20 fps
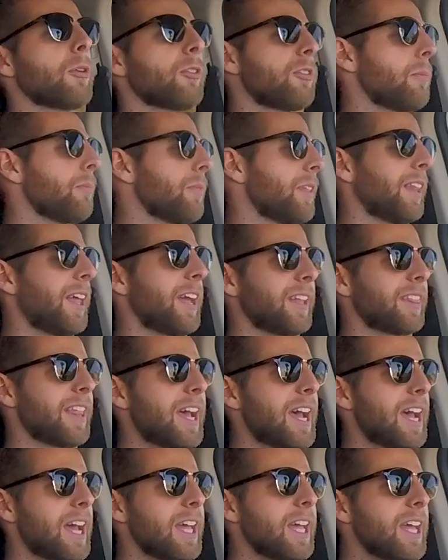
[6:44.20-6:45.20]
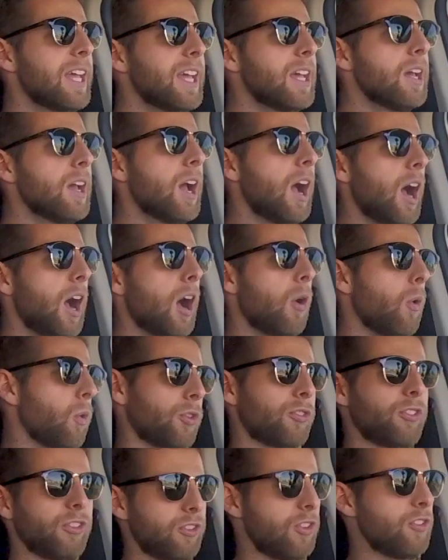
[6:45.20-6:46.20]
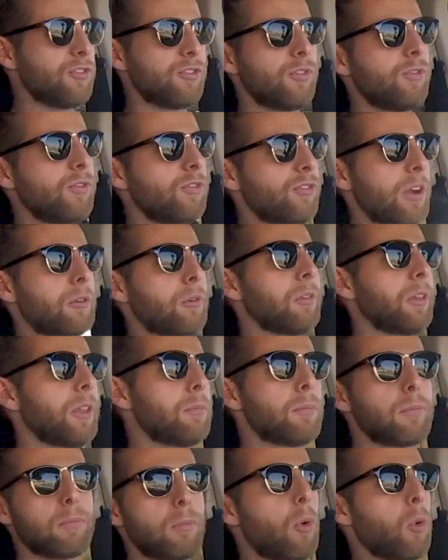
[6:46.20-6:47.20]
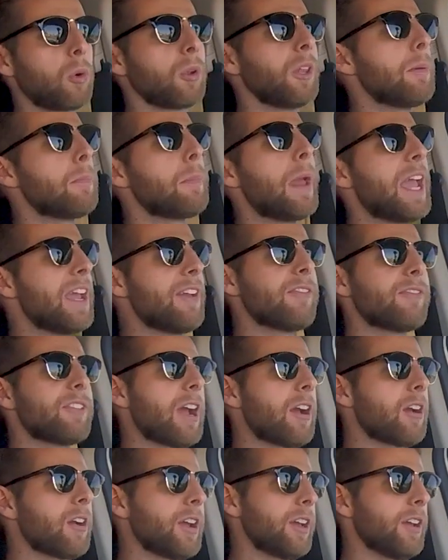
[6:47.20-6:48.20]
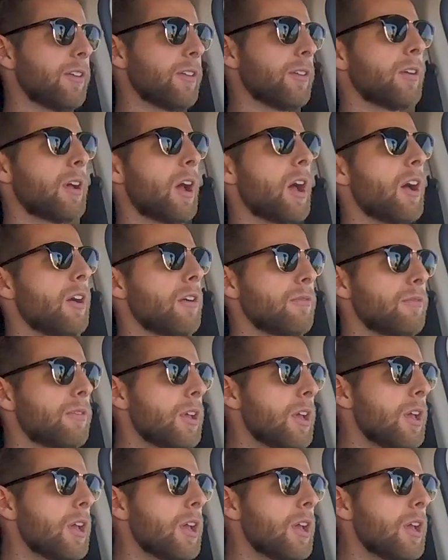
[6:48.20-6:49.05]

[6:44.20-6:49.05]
or something like that, or just a generally poorly paved area of